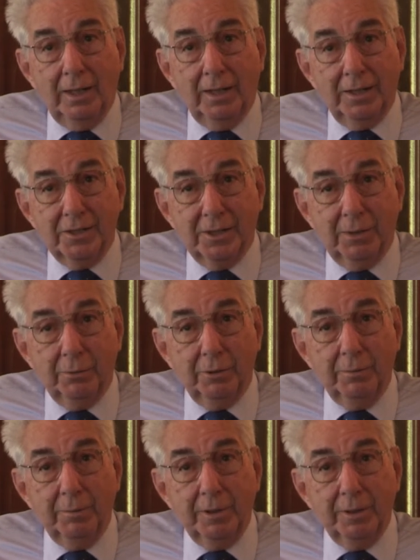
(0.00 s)
guess I would
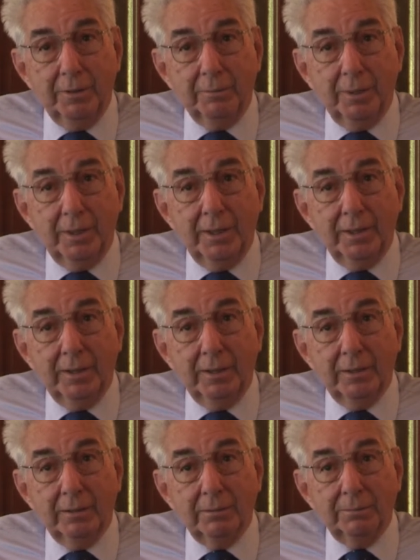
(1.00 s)
have been in
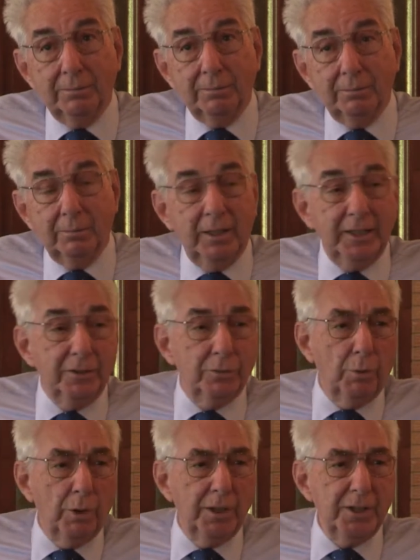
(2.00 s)
my late
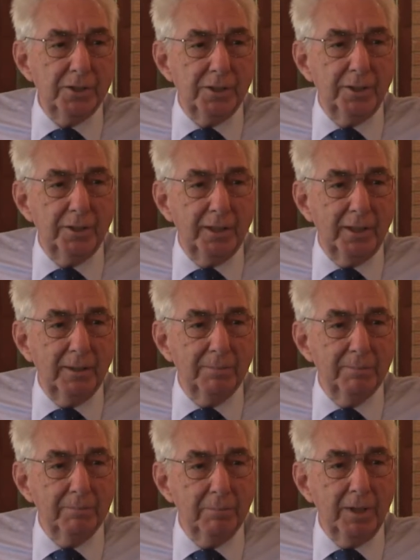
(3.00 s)
20s at the
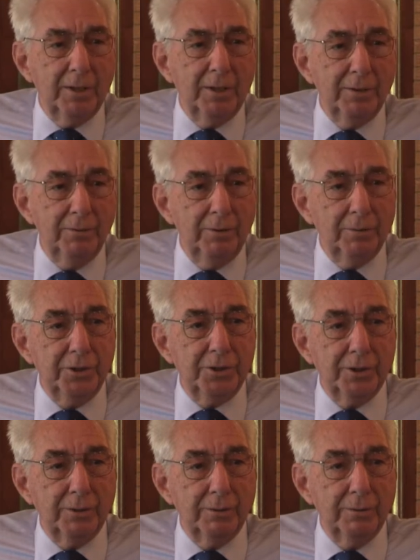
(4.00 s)
time, married, 3
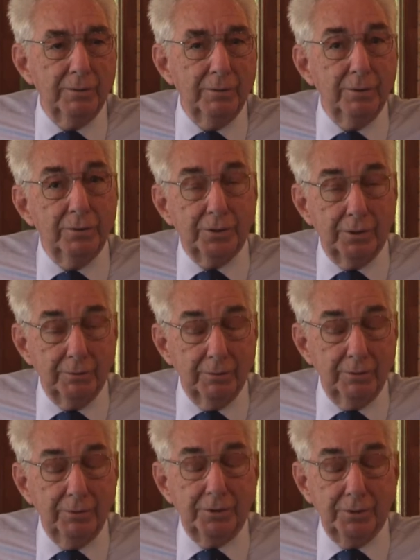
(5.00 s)
children, two children
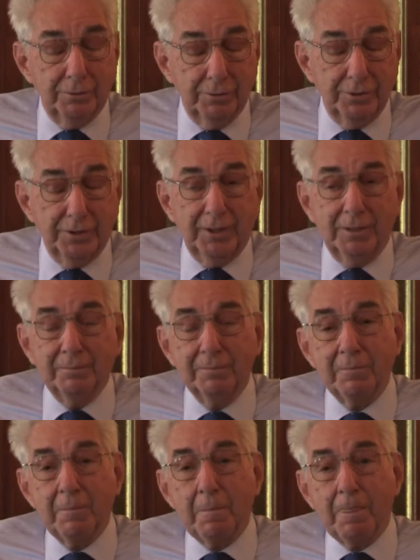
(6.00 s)
at the time.
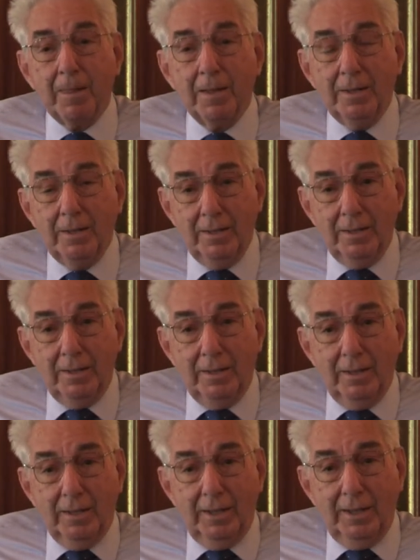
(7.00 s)

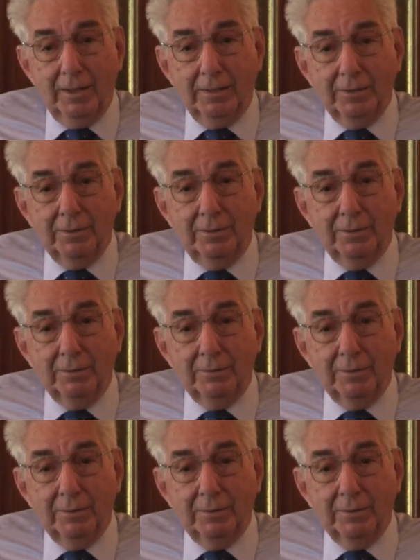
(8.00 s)
And